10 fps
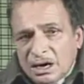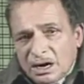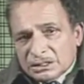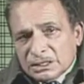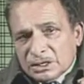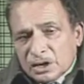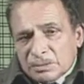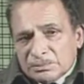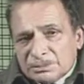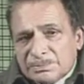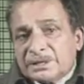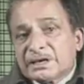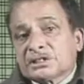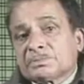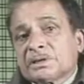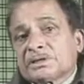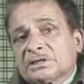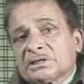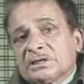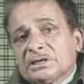or the norms being
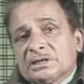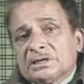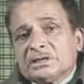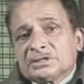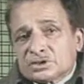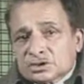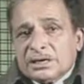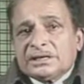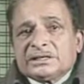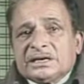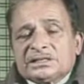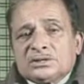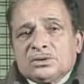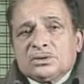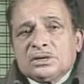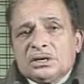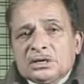respected in society as a whole.